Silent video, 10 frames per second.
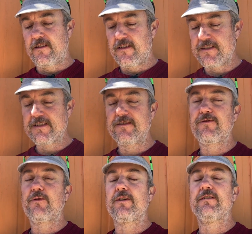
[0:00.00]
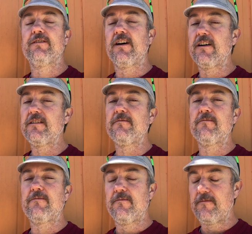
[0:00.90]
This is for a lugged
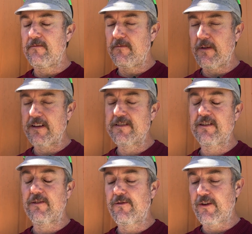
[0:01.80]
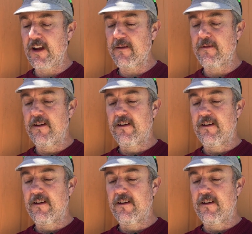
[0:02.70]
bicycle frame.